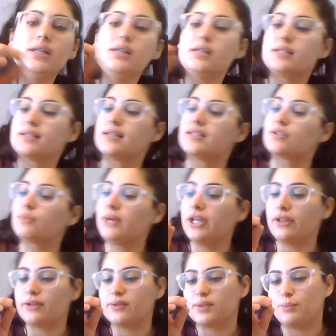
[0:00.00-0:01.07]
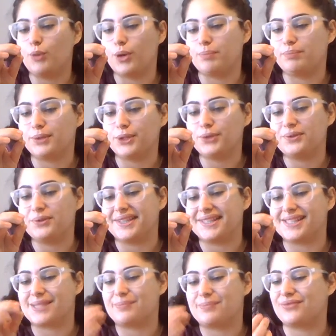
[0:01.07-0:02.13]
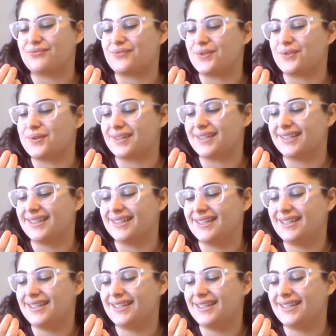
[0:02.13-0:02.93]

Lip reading: Because I swear there was more blue in this before,